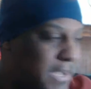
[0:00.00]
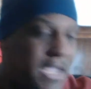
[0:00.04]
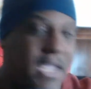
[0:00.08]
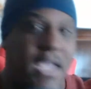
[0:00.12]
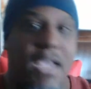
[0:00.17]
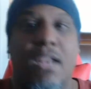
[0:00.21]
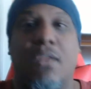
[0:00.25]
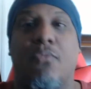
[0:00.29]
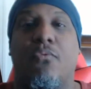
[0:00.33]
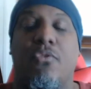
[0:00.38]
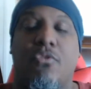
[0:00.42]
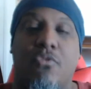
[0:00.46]

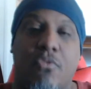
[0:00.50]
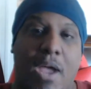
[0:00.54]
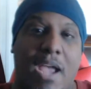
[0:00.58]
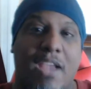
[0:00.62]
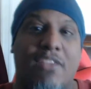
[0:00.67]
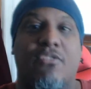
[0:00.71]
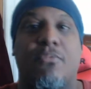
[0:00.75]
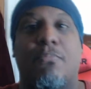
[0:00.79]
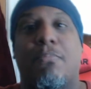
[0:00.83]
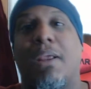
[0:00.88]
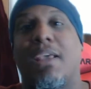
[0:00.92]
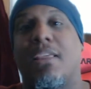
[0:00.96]
beginning, when you
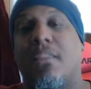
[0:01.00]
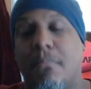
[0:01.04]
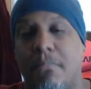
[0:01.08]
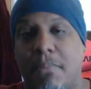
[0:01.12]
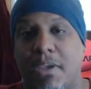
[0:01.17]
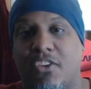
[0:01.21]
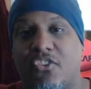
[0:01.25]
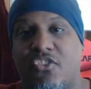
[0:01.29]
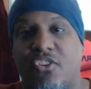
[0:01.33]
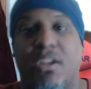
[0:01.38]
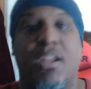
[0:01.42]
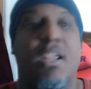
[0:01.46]
actually play the
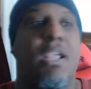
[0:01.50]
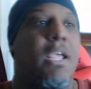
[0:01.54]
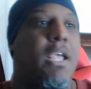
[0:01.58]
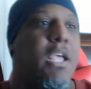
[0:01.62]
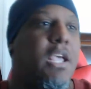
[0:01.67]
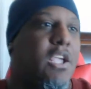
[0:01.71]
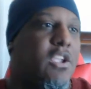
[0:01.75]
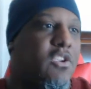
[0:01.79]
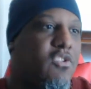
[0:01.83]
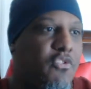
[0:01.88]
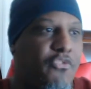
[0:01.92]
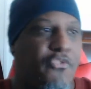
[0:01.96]
mission,
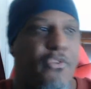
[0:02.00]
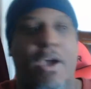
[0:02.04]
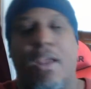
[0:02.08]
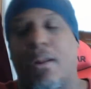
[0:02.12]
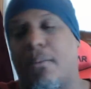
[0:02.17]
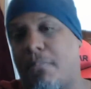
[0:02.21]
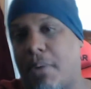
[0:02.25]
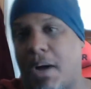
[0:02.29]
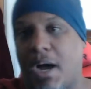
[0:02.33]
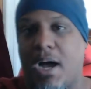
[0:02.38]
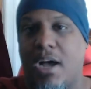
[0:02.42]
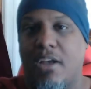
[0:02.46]
you
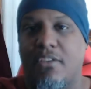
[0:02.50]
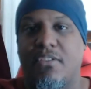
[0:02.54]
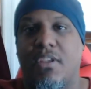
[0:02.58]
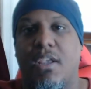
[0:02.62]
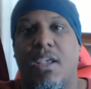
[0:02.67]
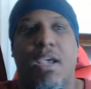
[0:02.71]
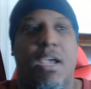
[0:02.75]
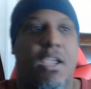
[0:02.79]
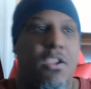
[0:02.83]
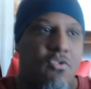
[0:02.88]
fight a boss.